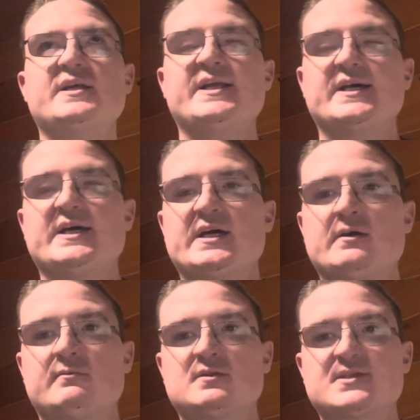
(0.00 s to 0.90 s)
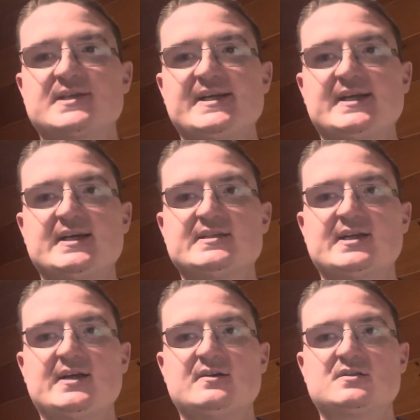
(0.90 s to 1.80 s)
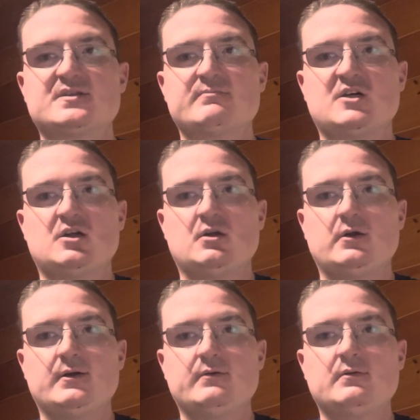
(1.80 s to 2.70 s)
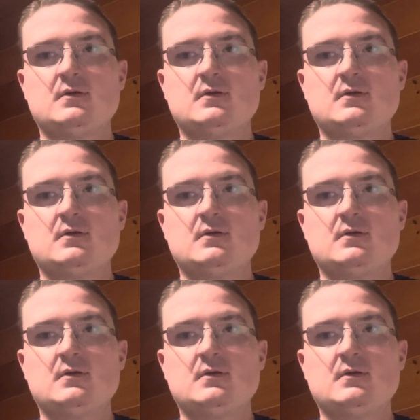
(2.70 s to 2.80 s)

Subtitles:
And I will see you guys here tomorrow